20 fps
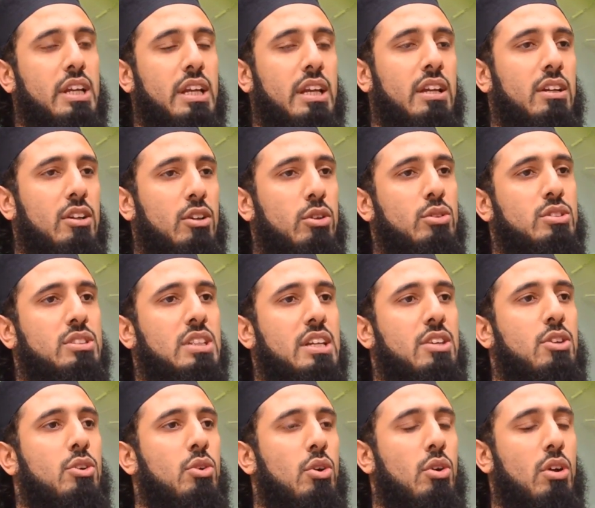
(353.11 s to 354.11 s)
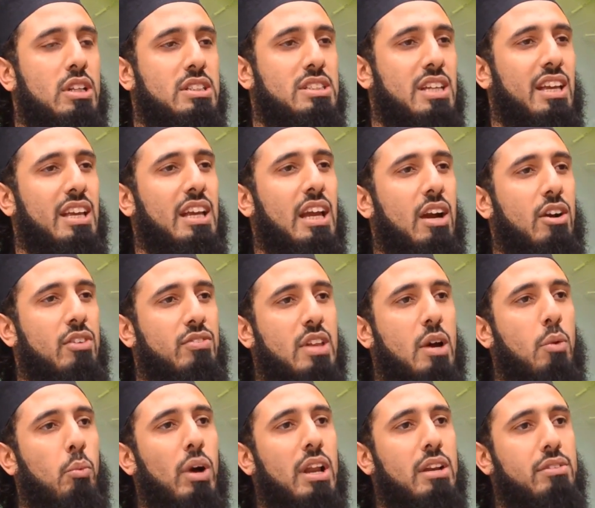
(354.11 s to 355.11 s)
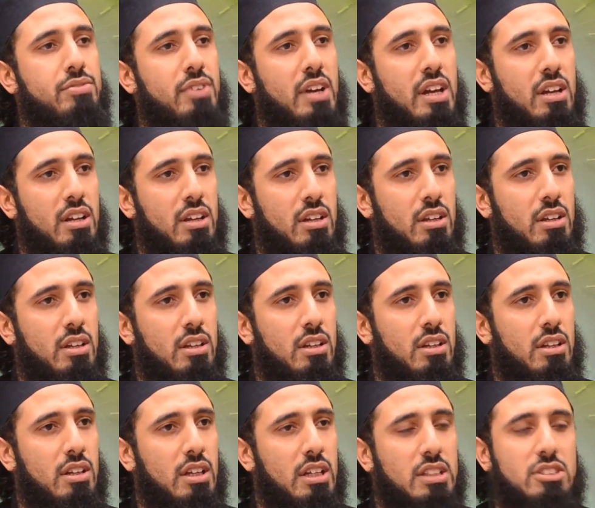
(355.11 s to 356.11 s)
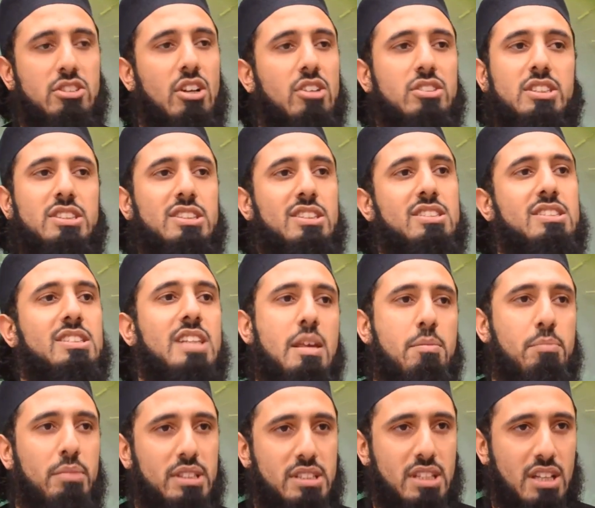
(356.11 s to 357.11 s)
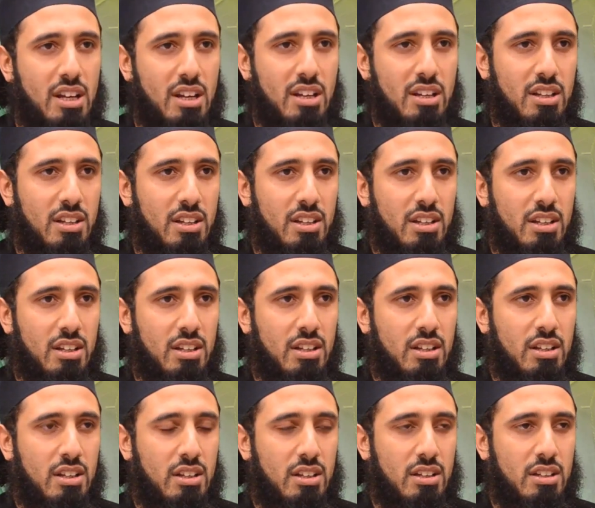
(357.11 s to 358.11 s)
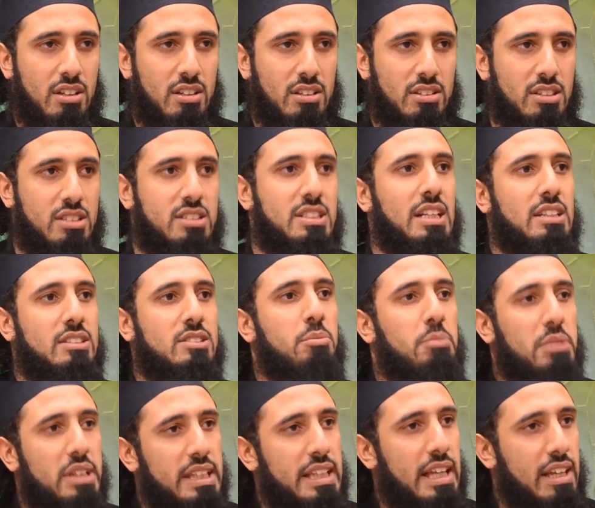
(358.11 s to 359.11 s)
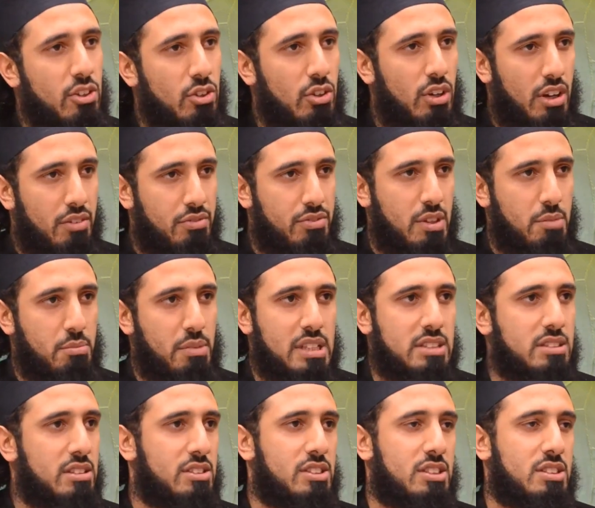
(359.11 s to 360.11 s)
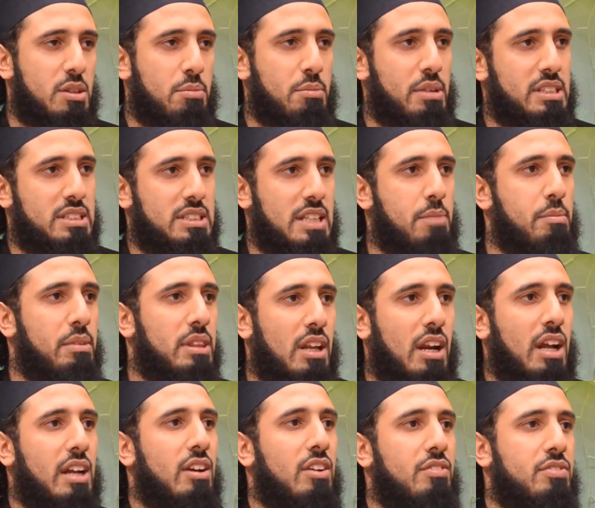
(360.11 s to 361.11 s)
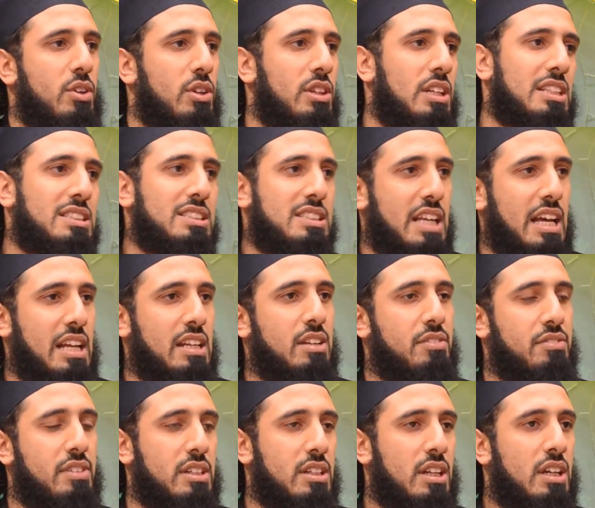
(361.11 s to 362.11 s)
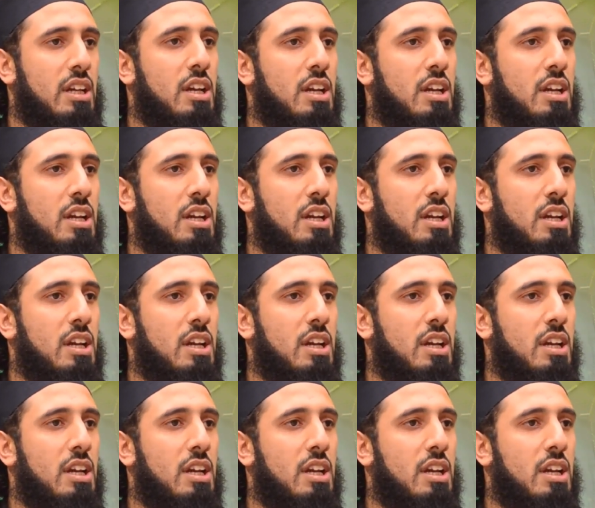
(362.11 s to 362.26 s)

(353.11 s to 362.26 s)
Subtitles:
It includes that you take care of their welfare. It's not just a statement here. To tell somebody that you love them isn't just a mere statement that I love you and that's the end of it.